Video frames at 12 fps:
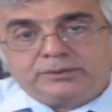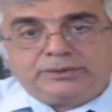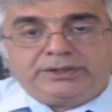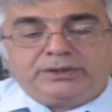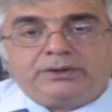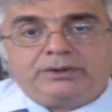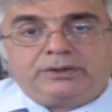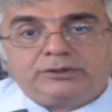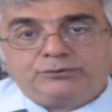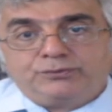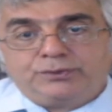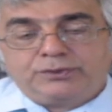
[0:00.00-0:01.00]
we
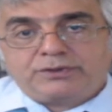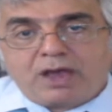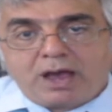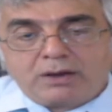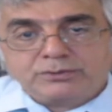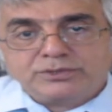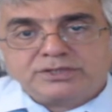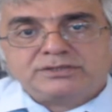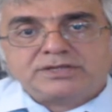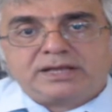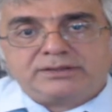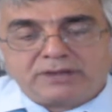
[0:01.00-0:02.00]
are for
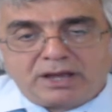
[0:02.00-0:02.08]
thousands and